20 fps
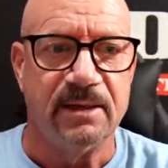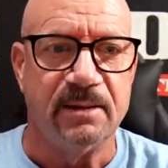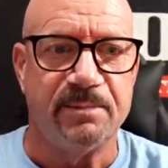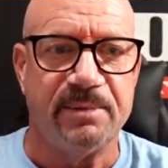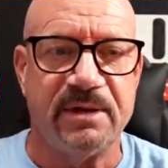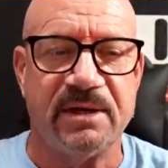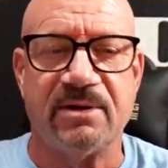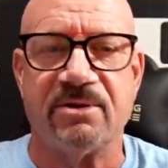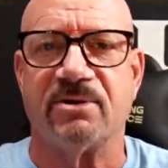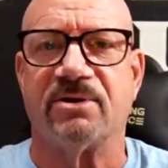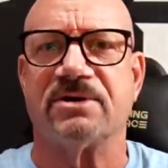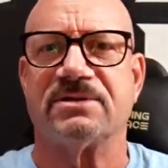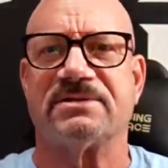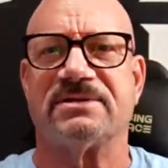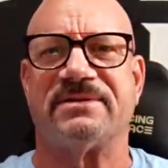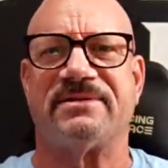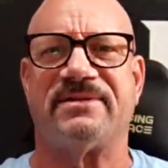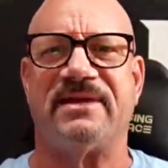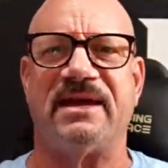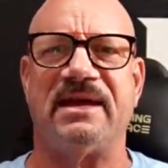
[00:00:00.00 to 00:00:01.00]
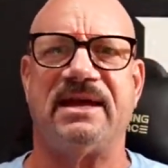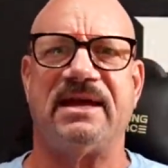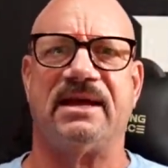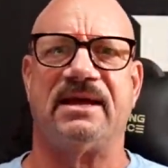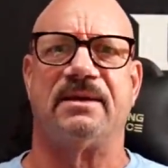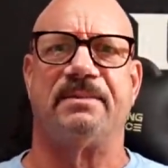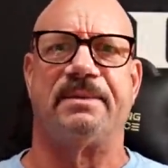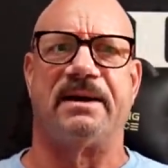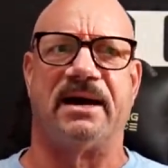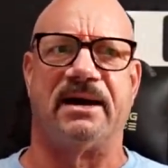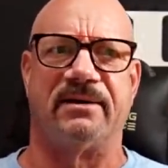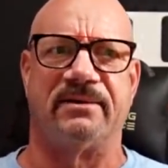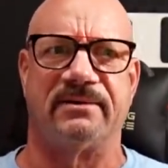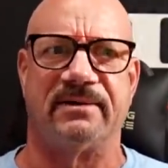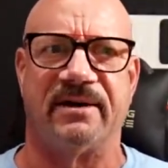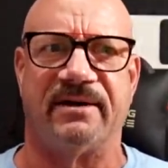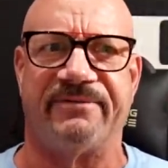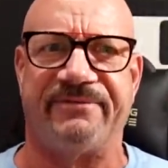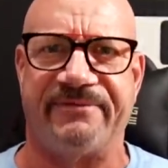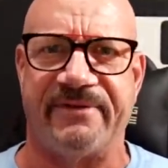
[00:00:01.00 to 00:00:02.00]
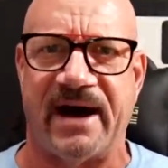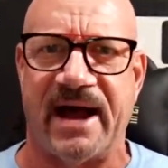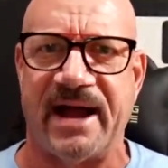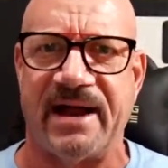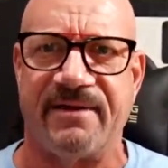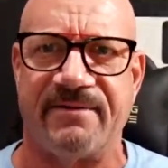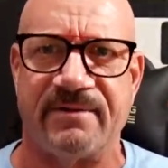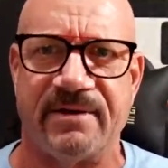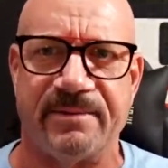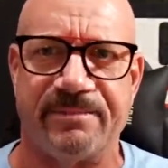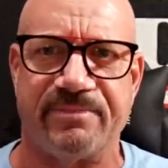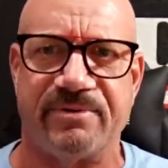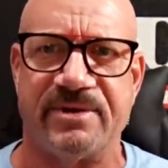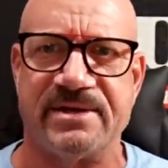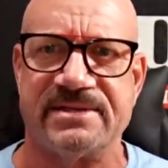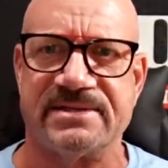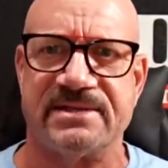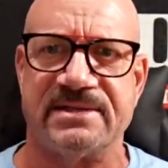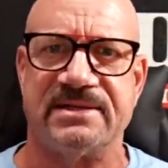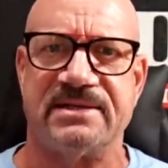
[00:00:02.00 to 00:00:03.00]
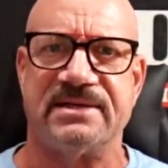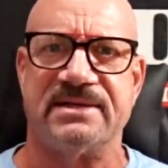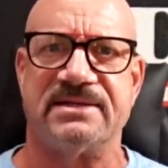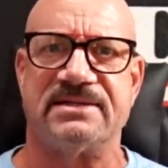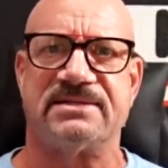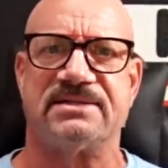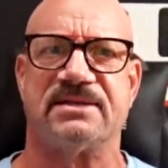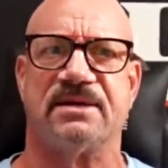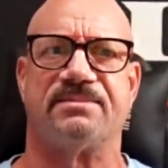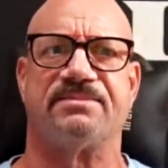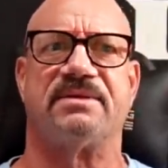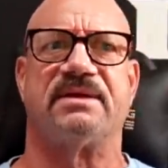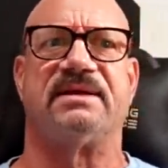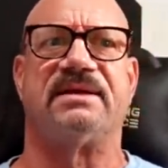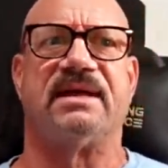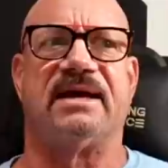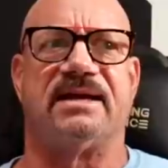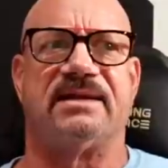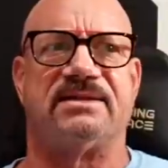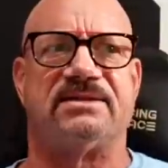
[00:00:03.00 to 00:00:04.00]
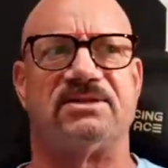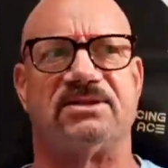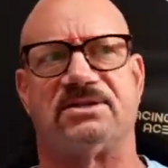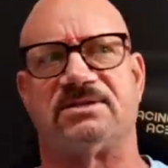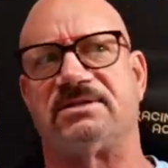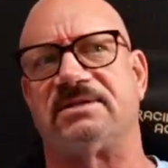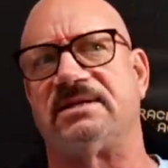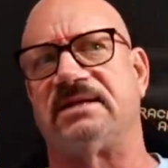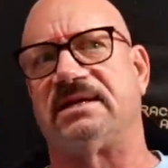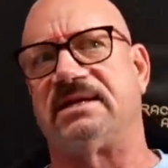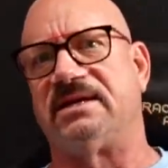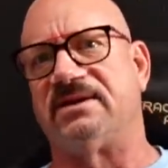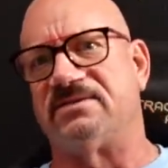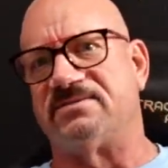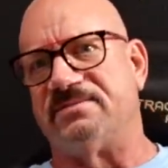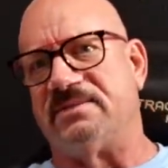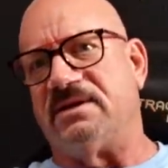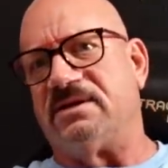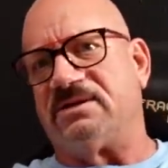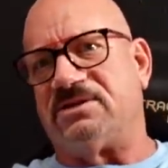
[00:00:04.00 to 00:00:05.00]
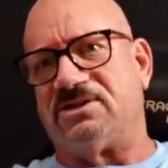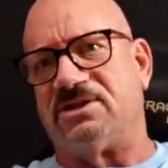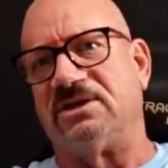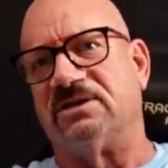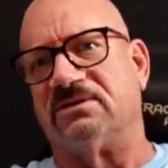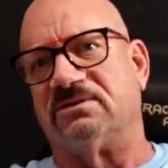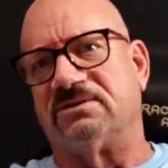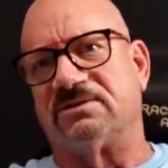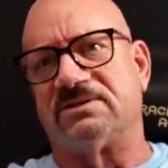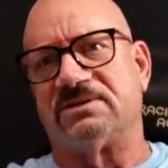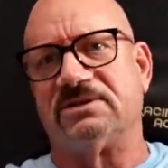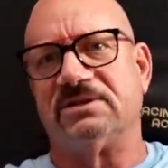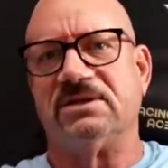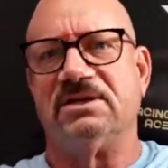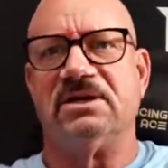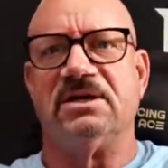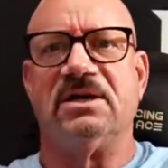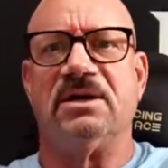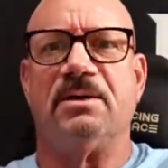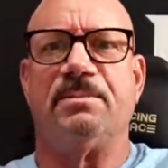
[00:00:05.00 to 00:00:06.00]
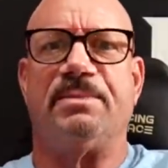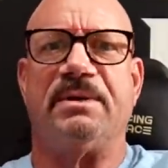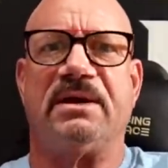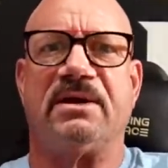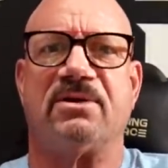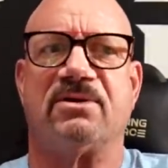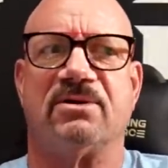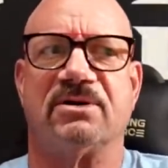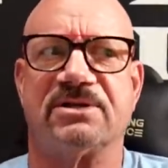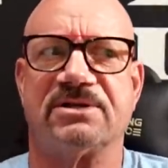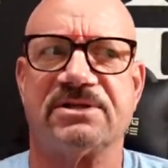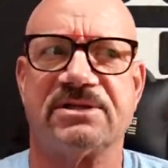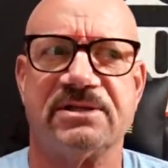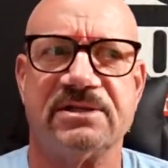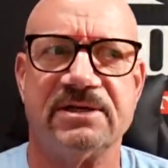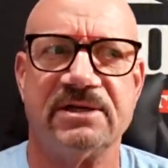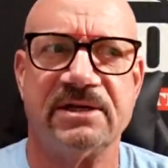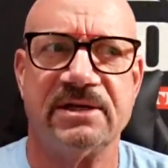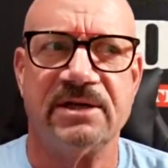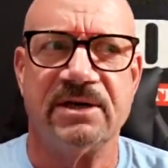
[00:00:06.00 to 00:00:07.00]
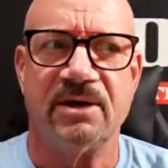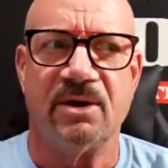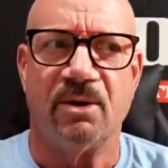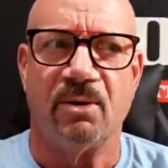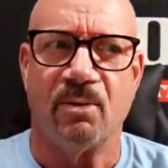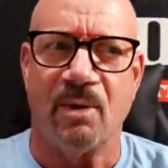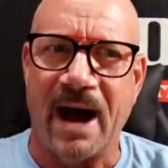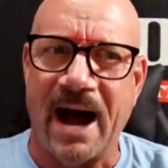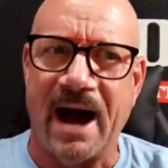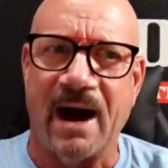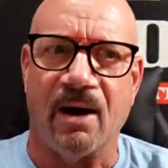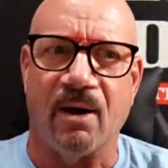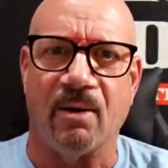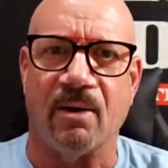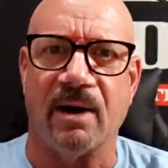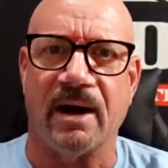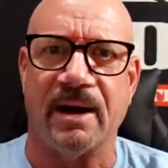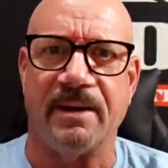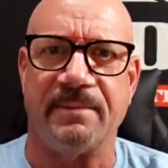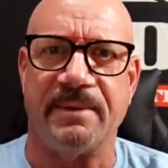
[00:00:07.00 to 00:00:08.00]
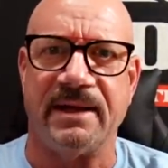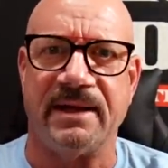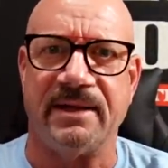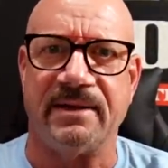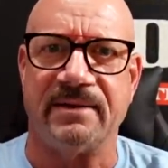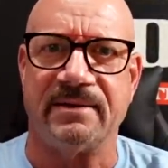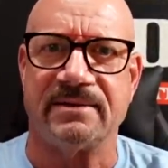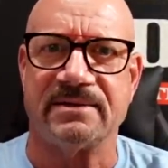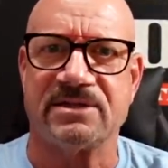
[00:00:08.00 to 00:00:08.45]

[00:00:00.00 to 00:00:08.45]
Because thinking about a fire in prison is something that just, it gives me the chills. Because wow, I mean,